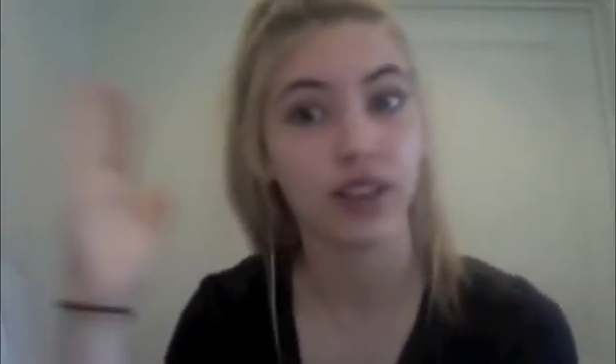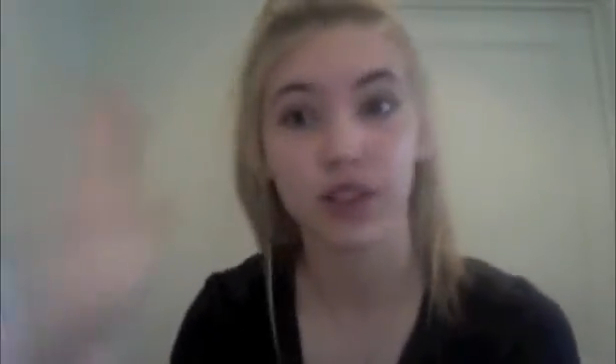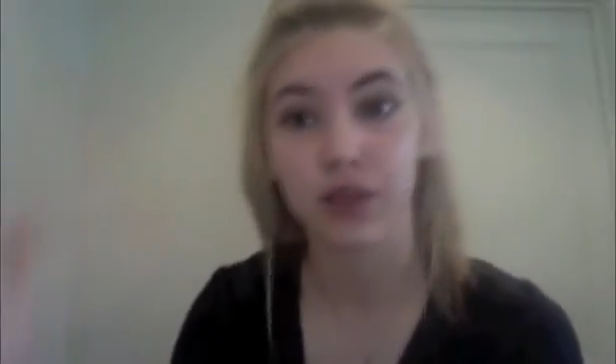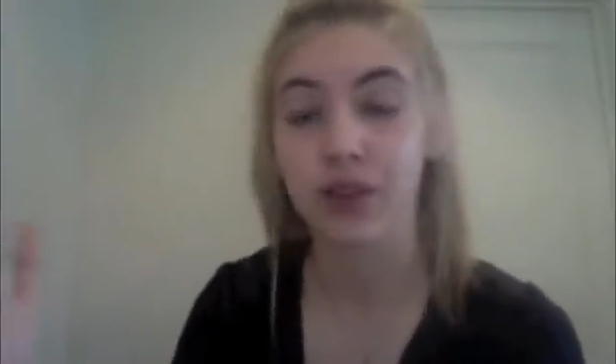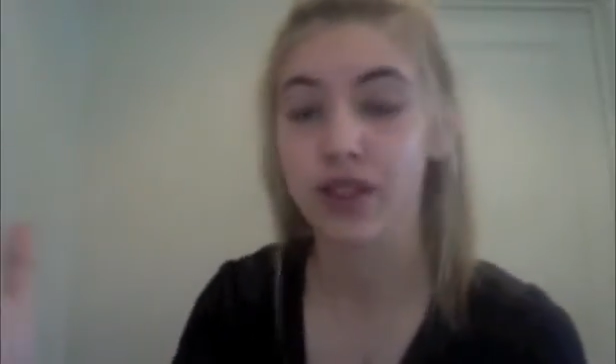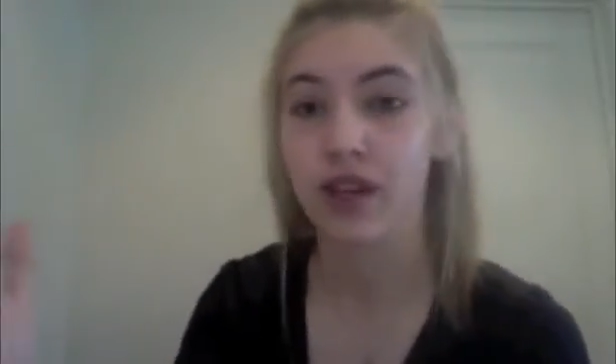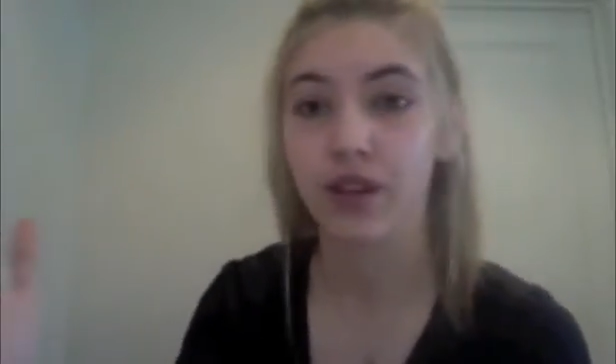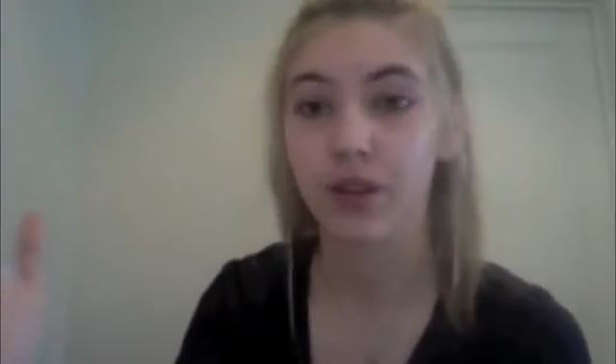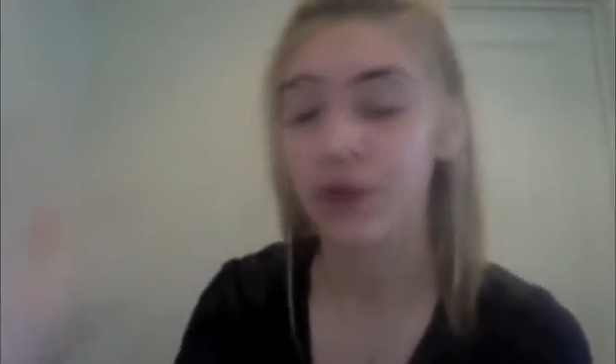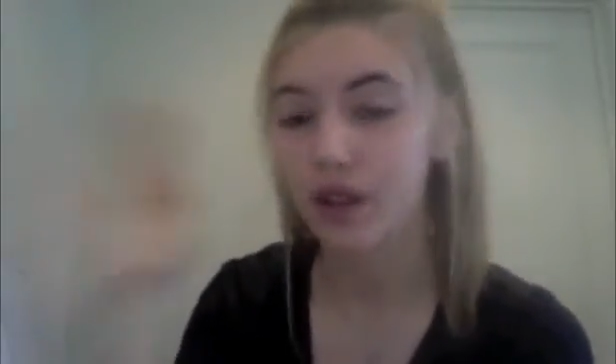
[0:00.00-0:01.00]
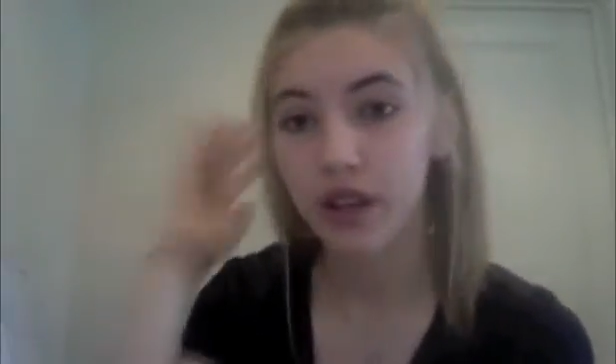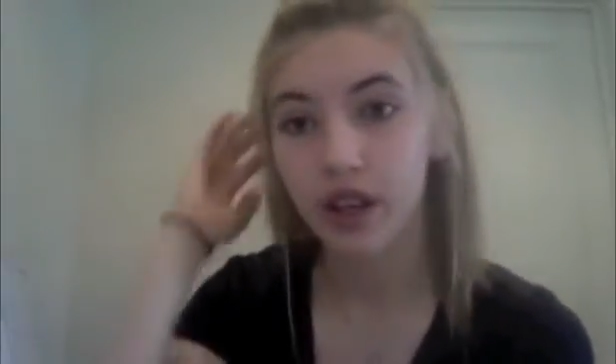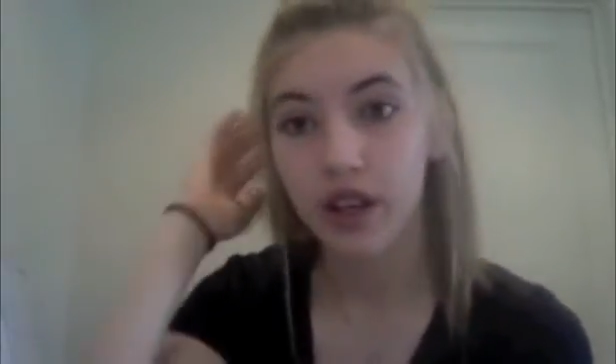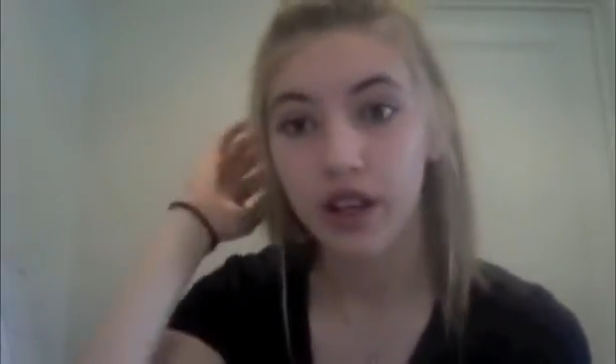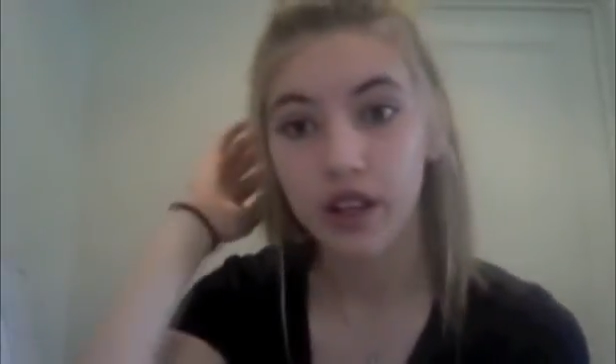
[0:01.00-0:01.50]
suicidal.
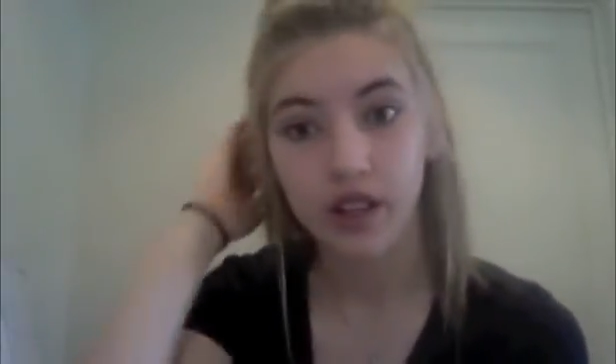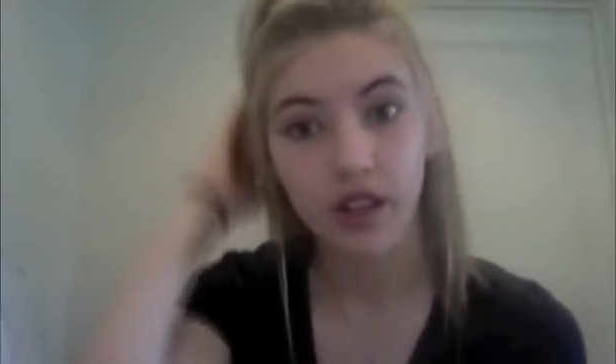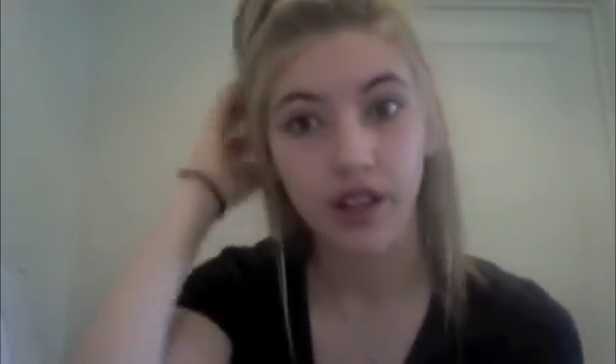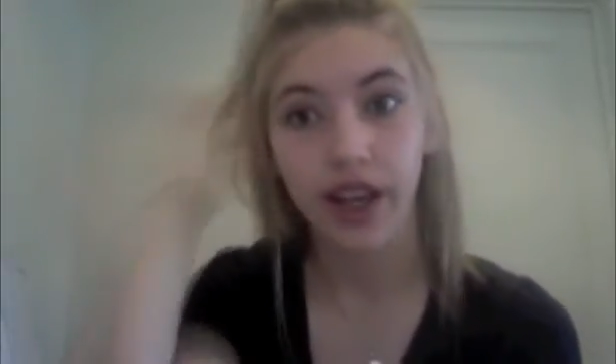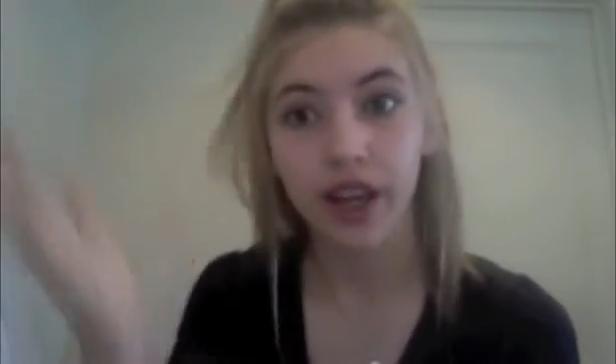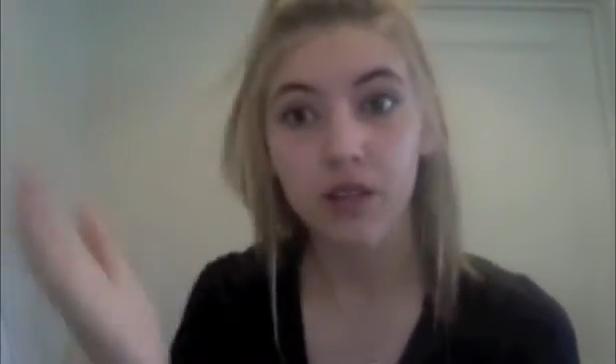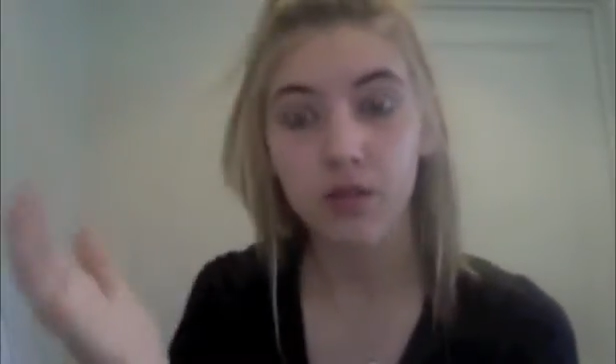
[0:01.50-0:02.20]
Okay?